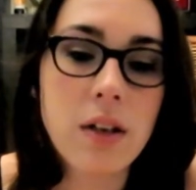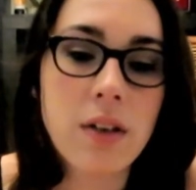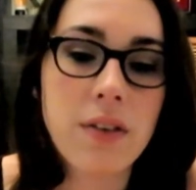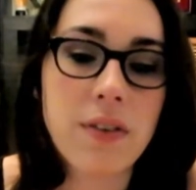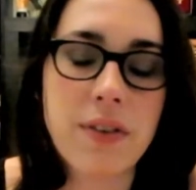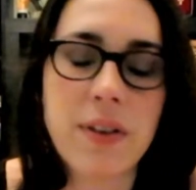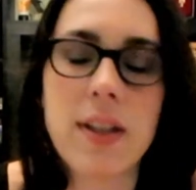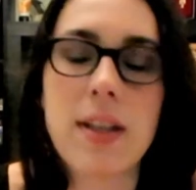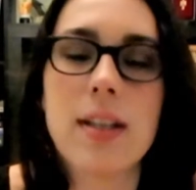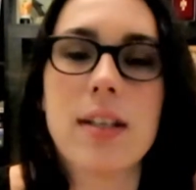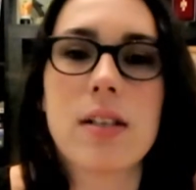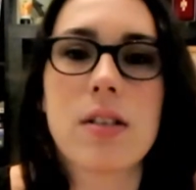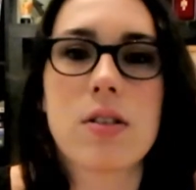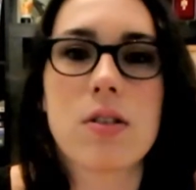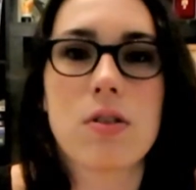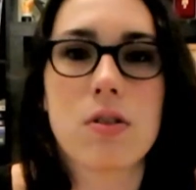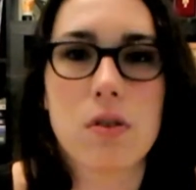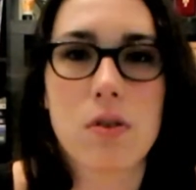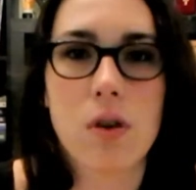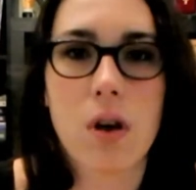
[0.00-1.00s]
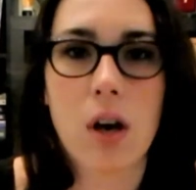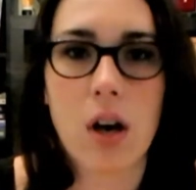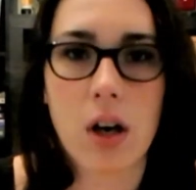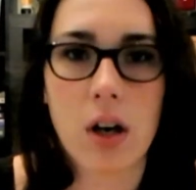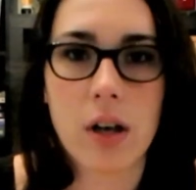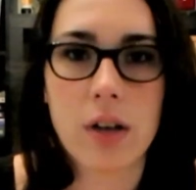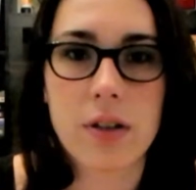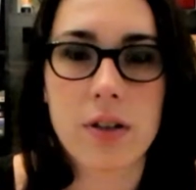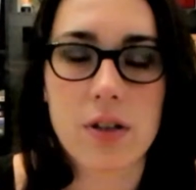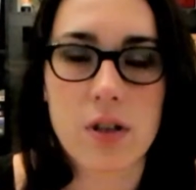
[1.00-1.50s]
feel that it's too
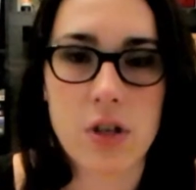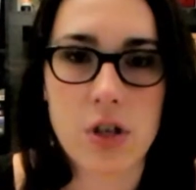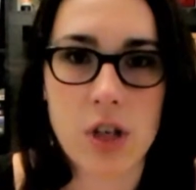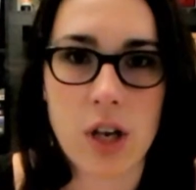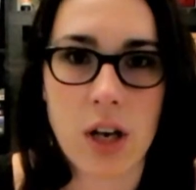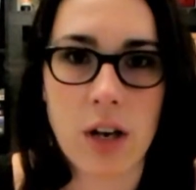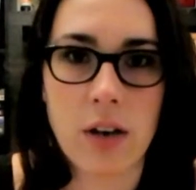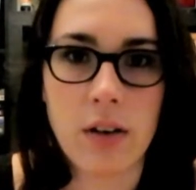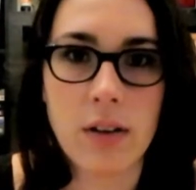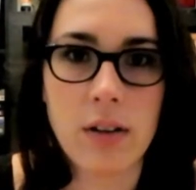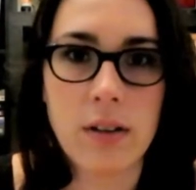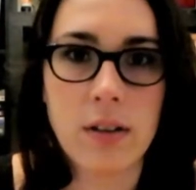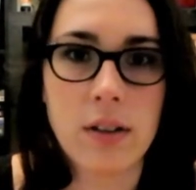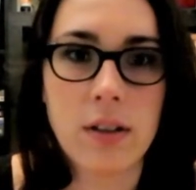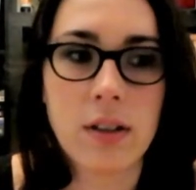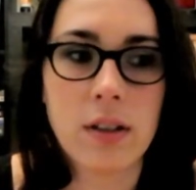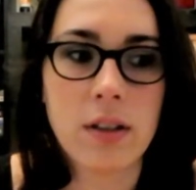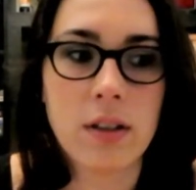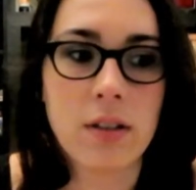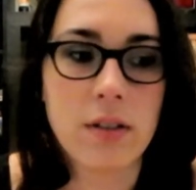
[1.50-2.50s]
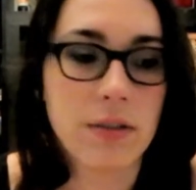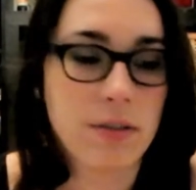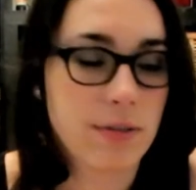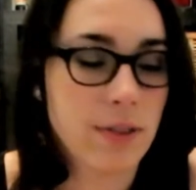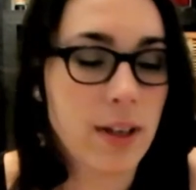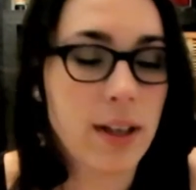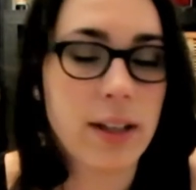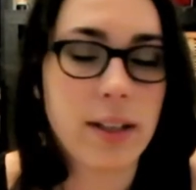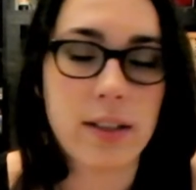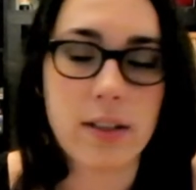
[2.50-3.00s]
hard to share,
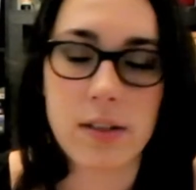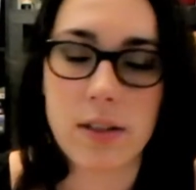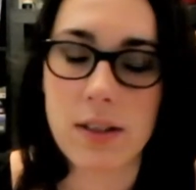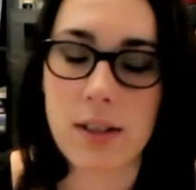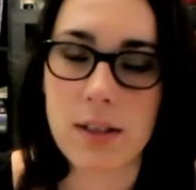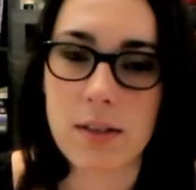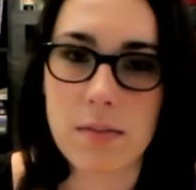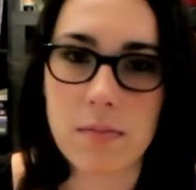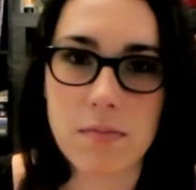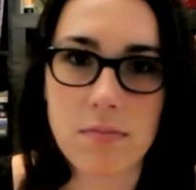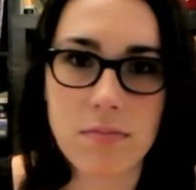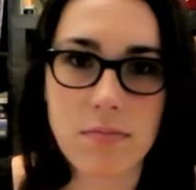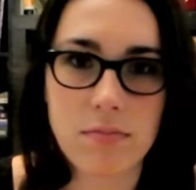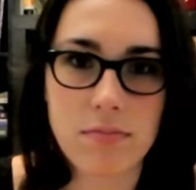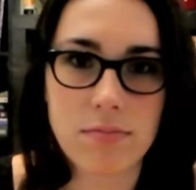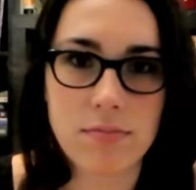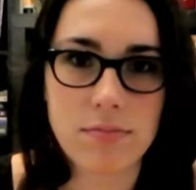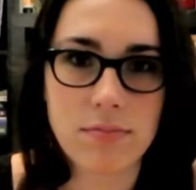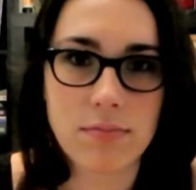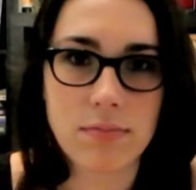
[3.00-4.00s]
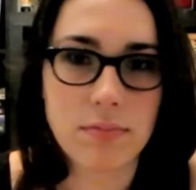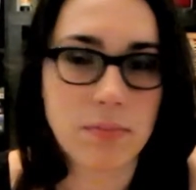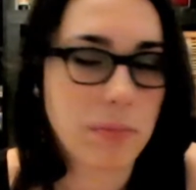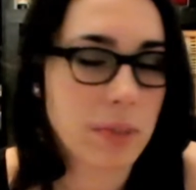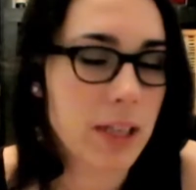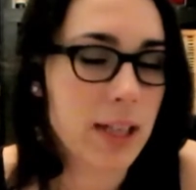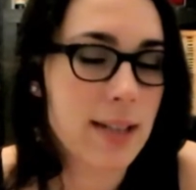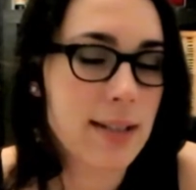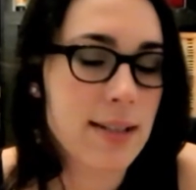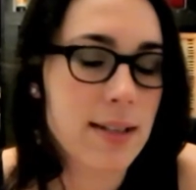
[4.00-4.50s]
fine, then
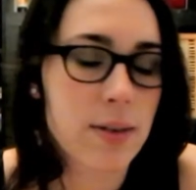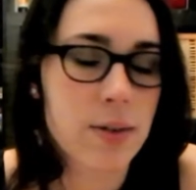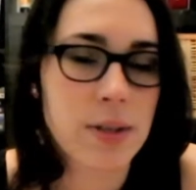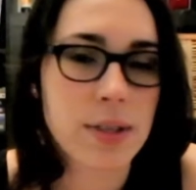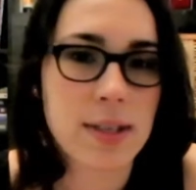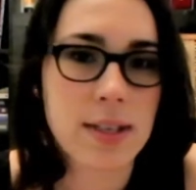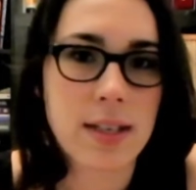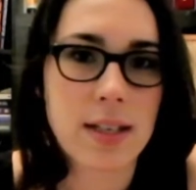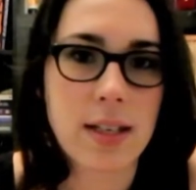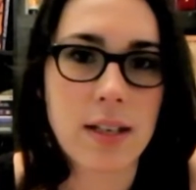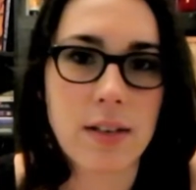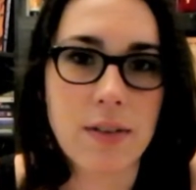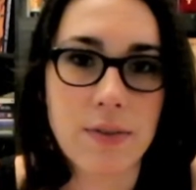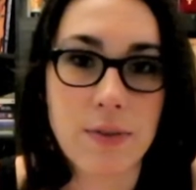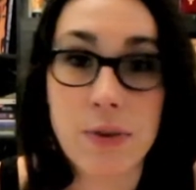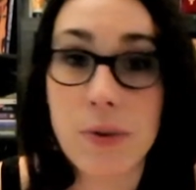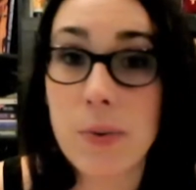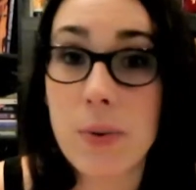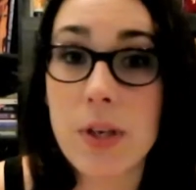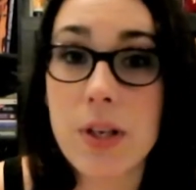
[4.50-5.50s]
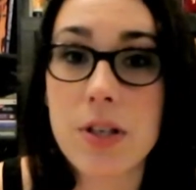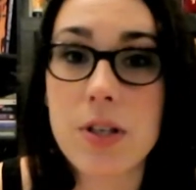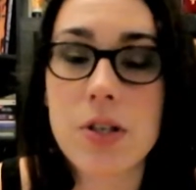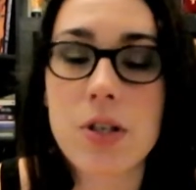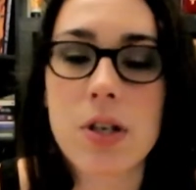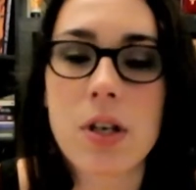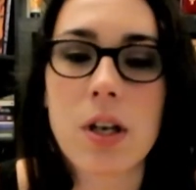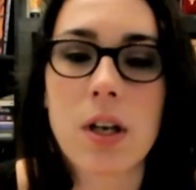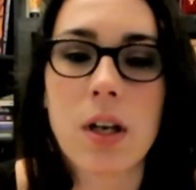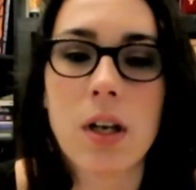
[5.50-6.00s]
be it secrecy if you
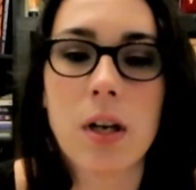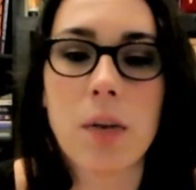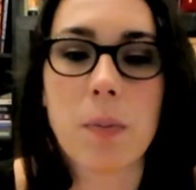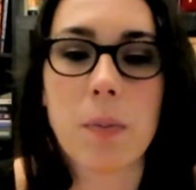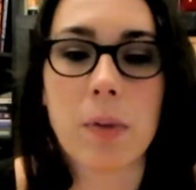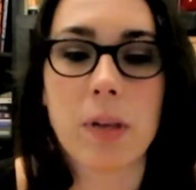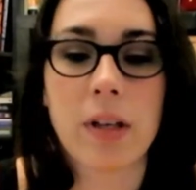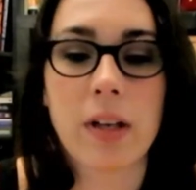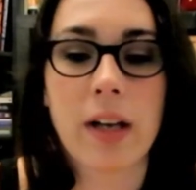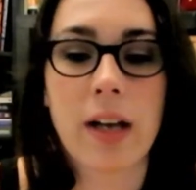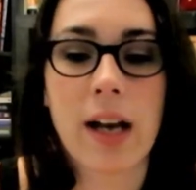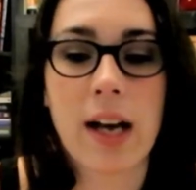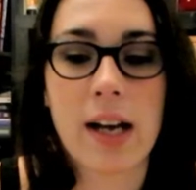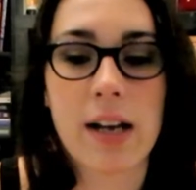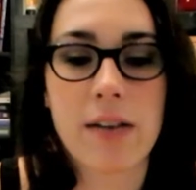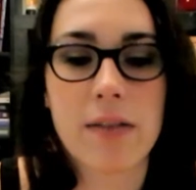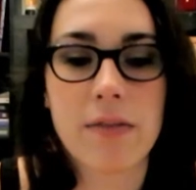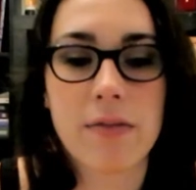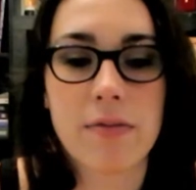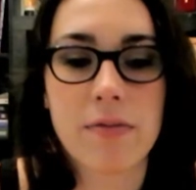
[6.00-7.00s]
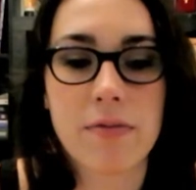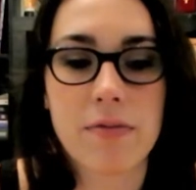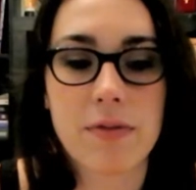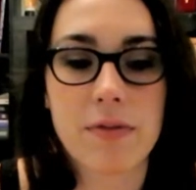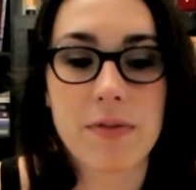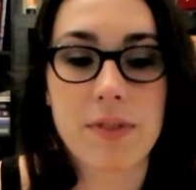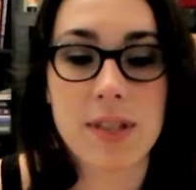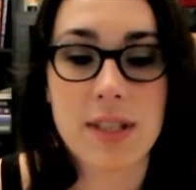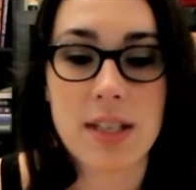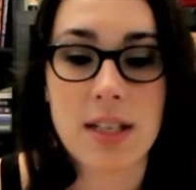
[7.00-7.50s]
wish. But I have
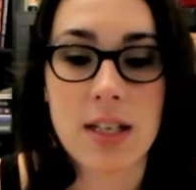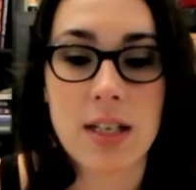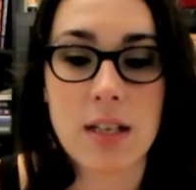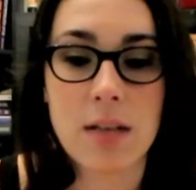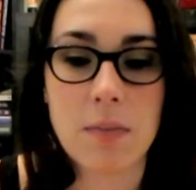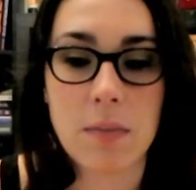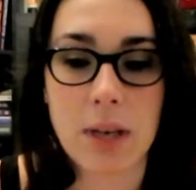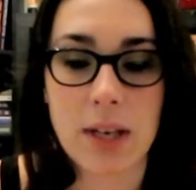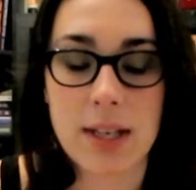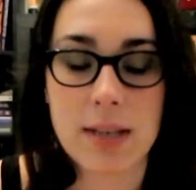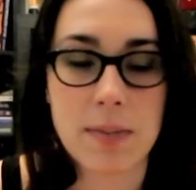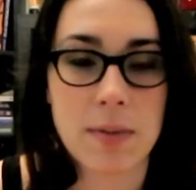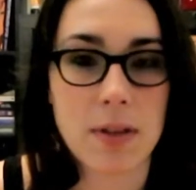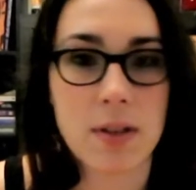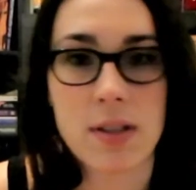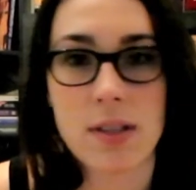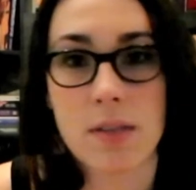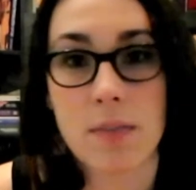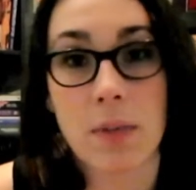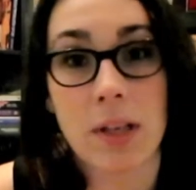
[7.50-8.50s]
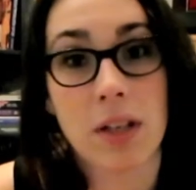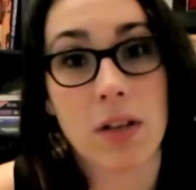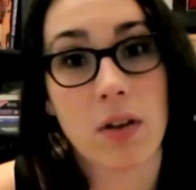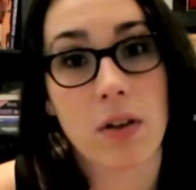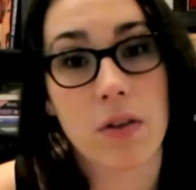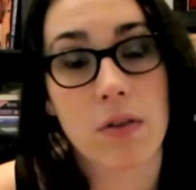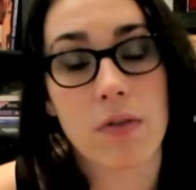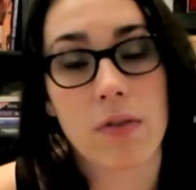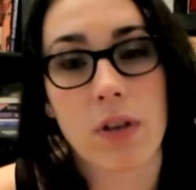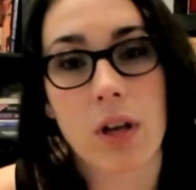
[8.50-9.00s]
seen by experience and by
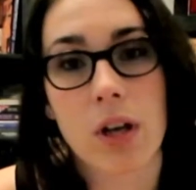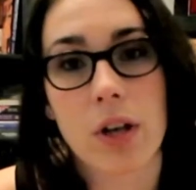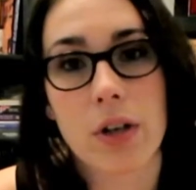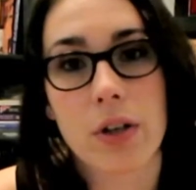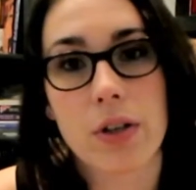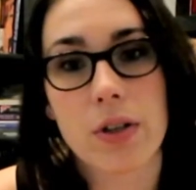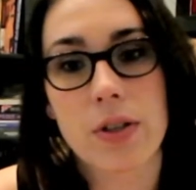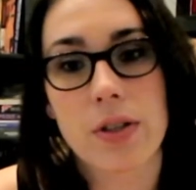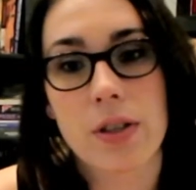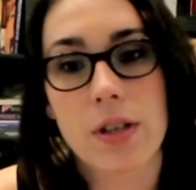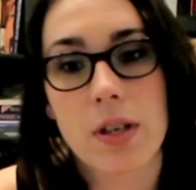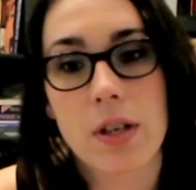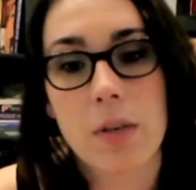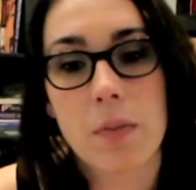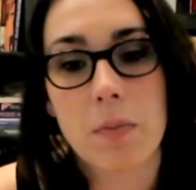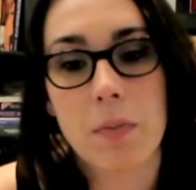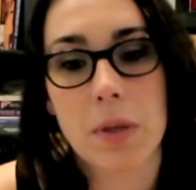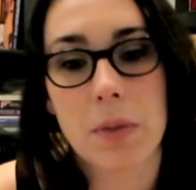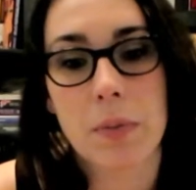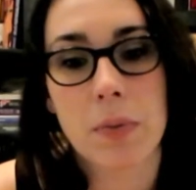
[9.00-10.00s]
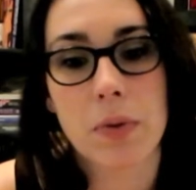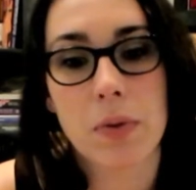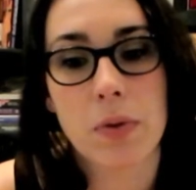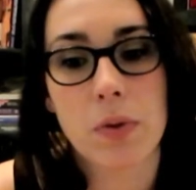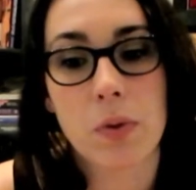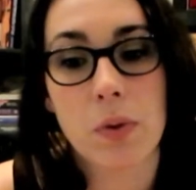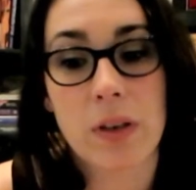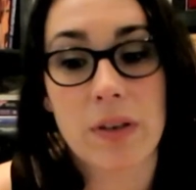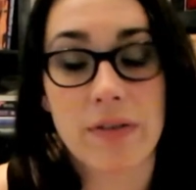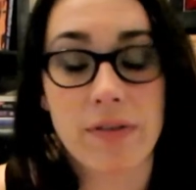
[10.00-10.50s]
other vloggers, people
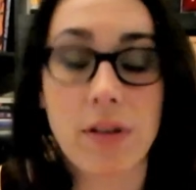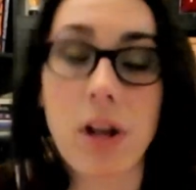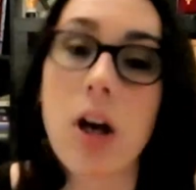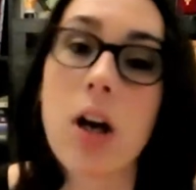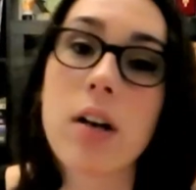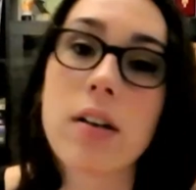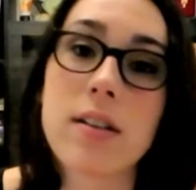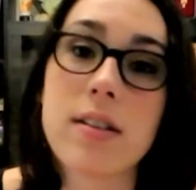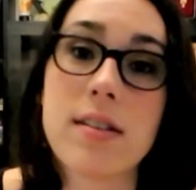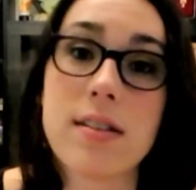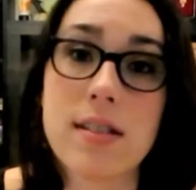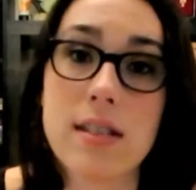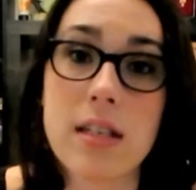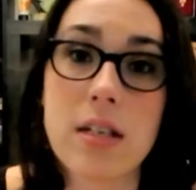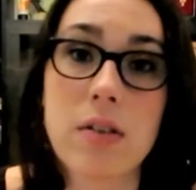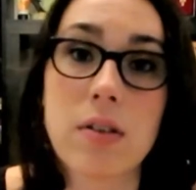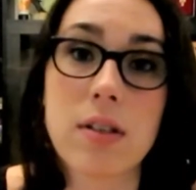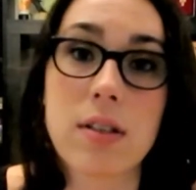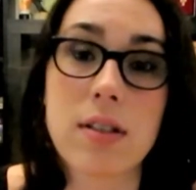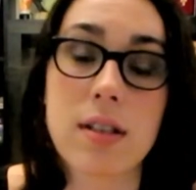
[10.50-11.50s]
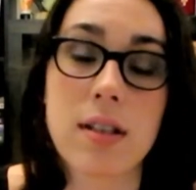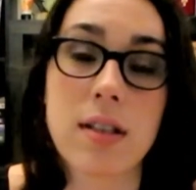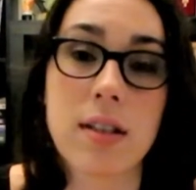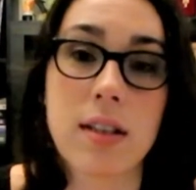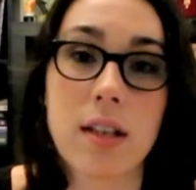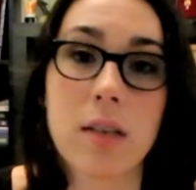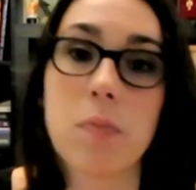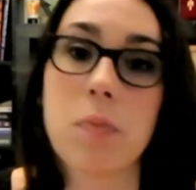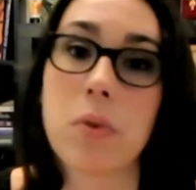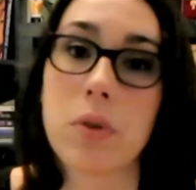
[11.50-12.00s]
who have vlogged in secret and
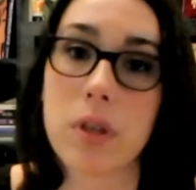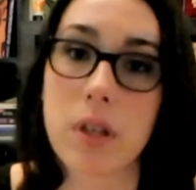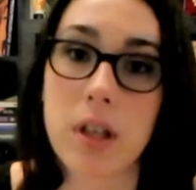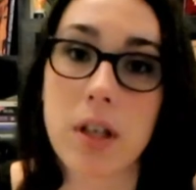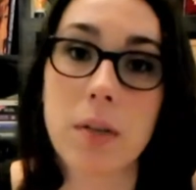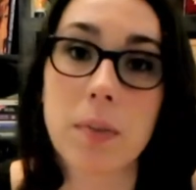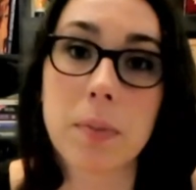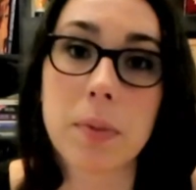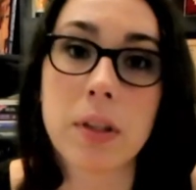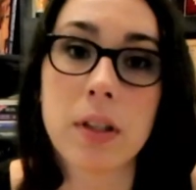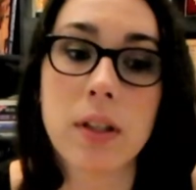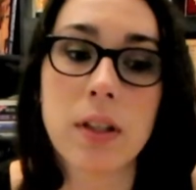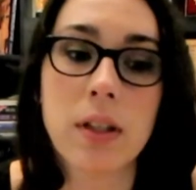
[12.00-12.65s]
then put it up,